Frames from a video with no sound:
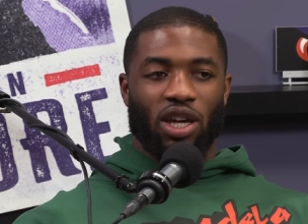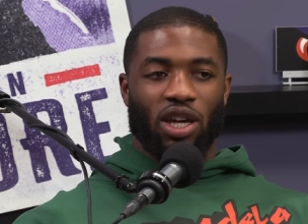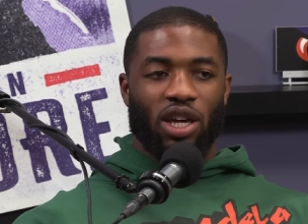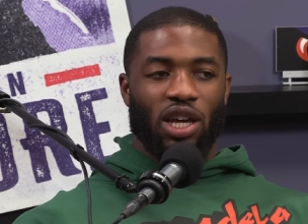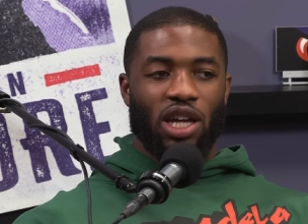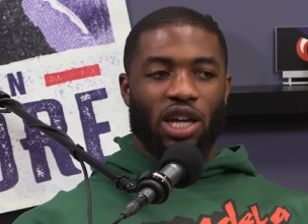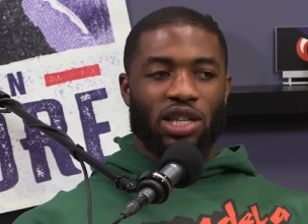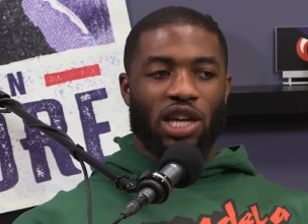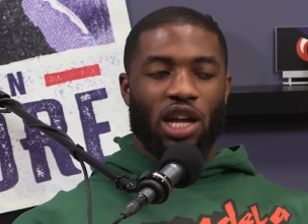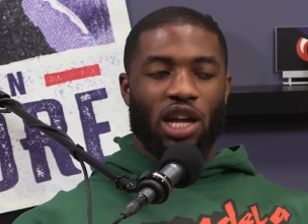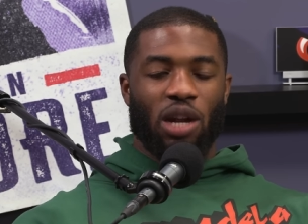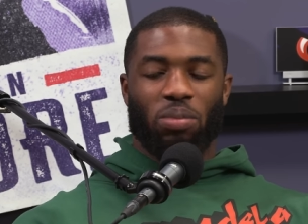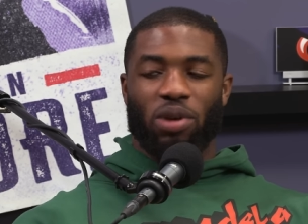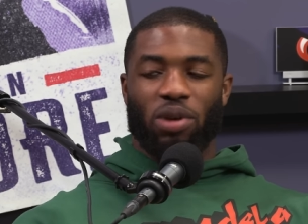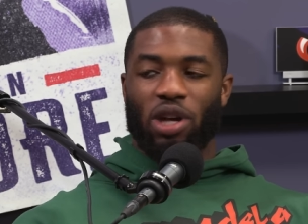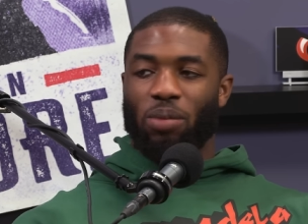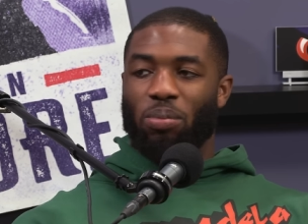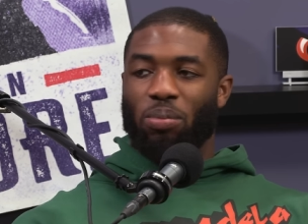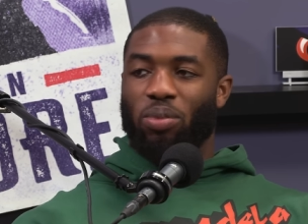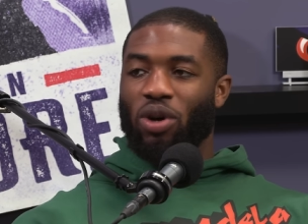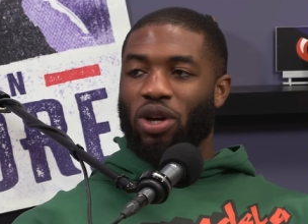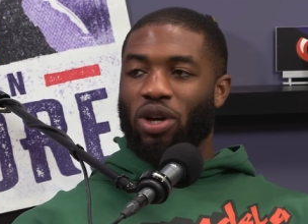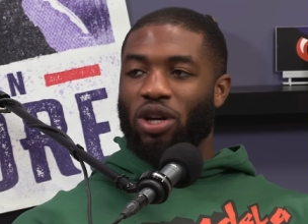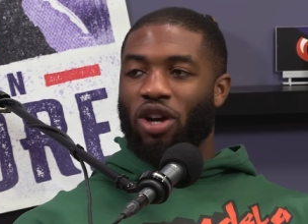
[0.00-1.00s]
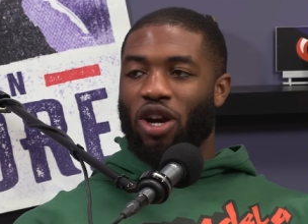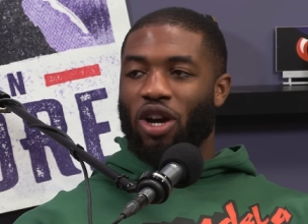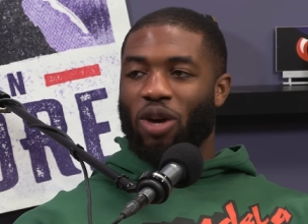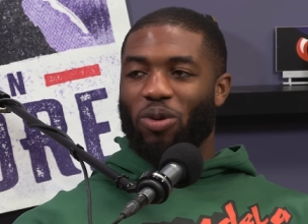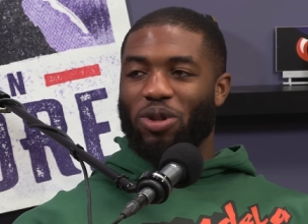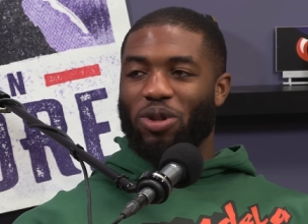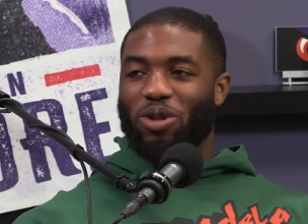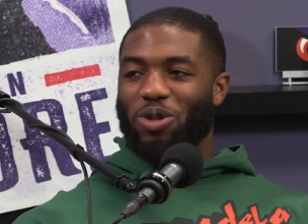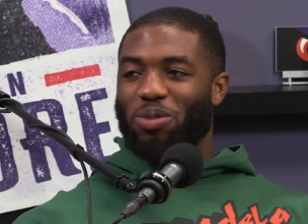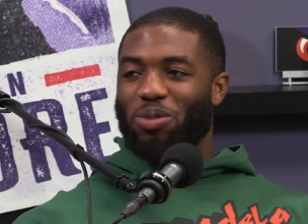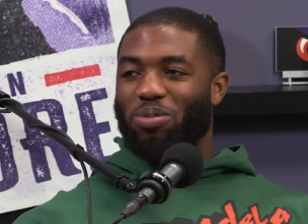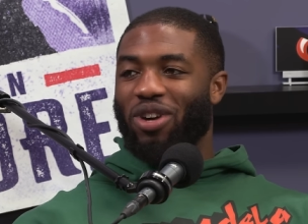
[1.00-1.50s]
it's kind of playing point guard with
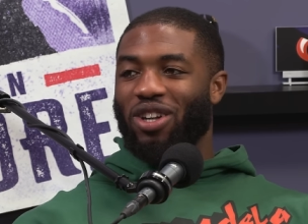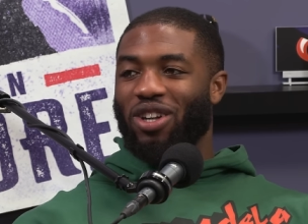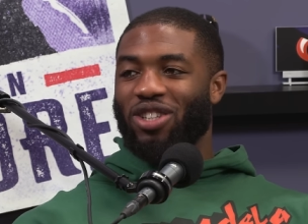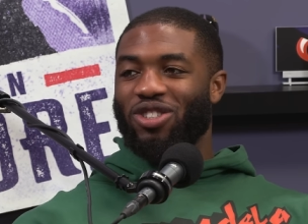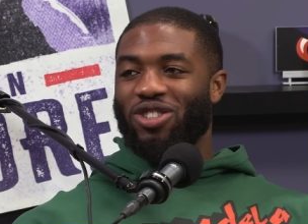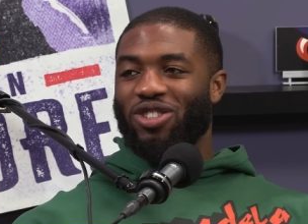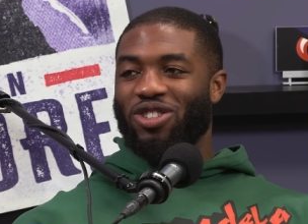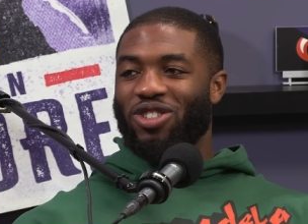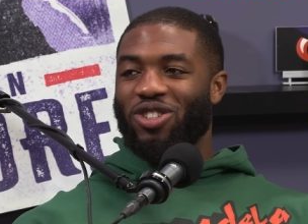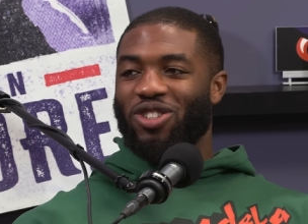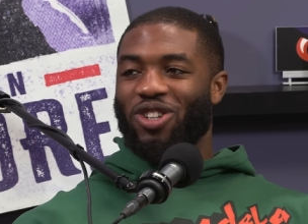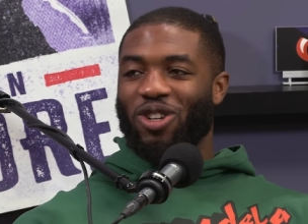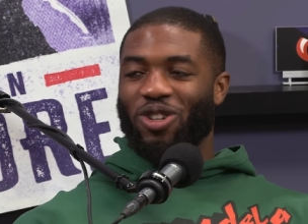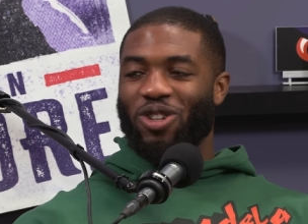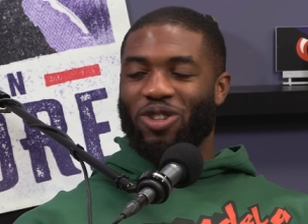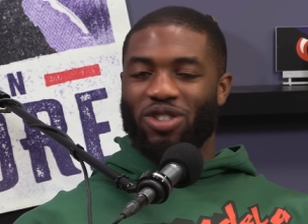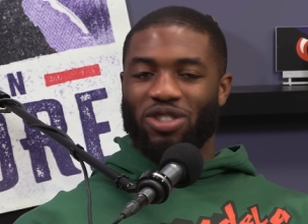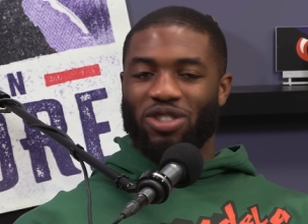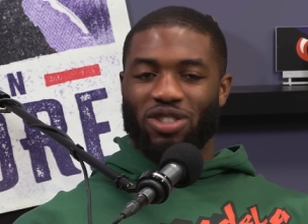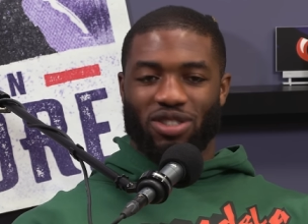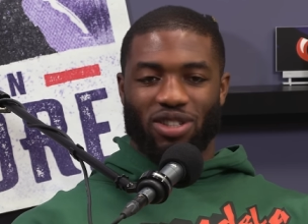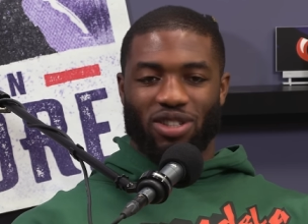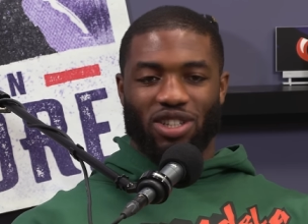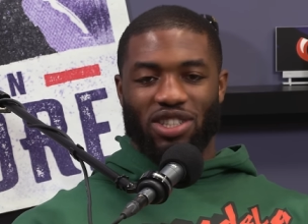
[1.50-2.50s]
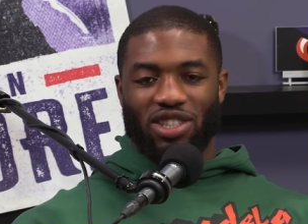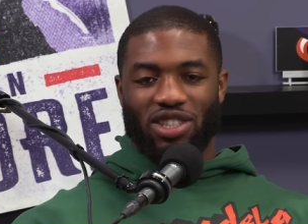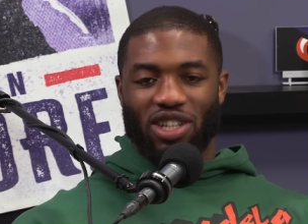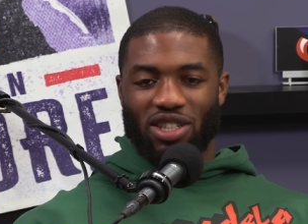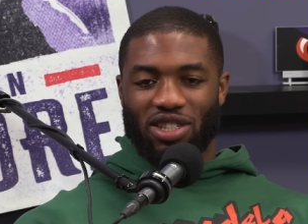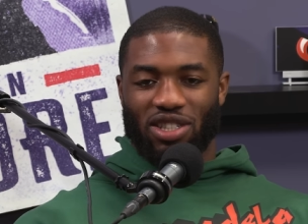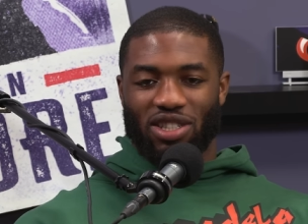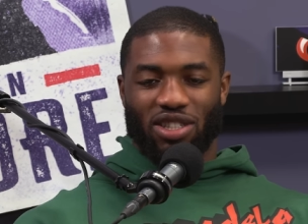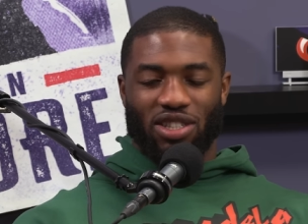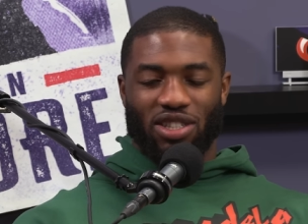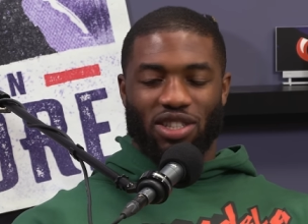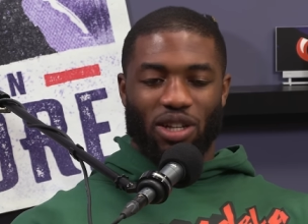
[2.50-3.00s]
those pressures, you know, you just
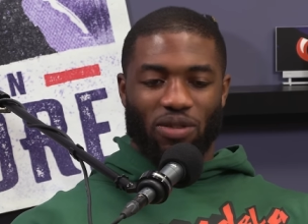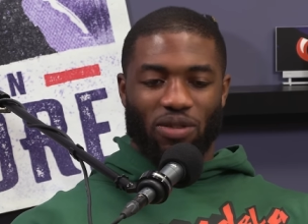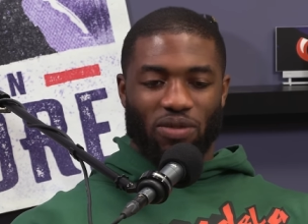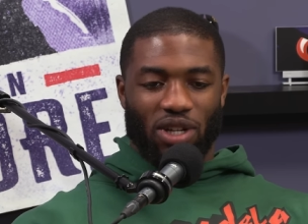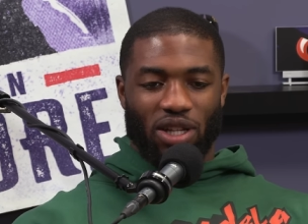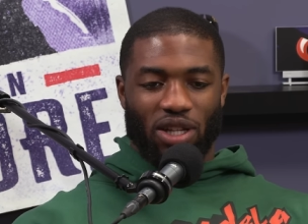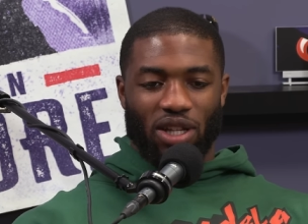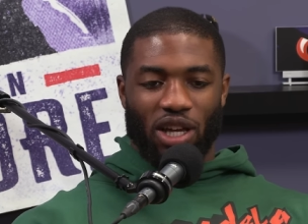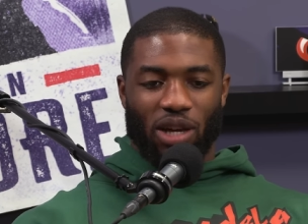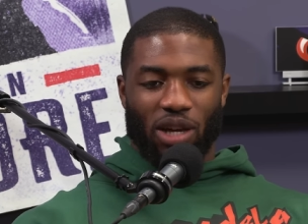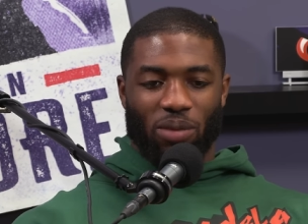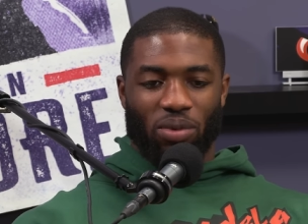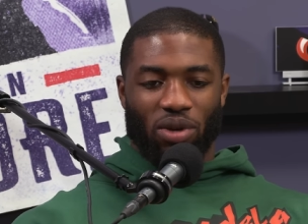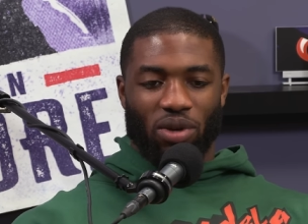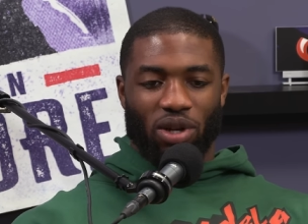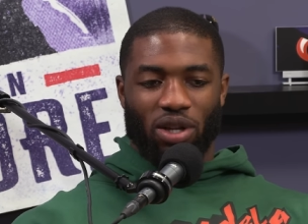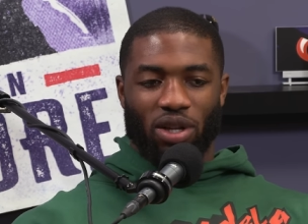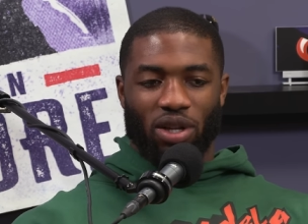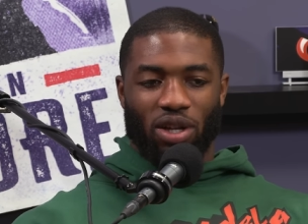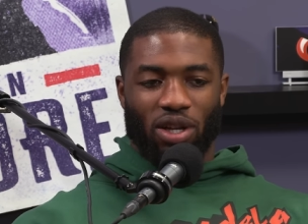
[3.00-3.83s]
assist and stuff like that. But,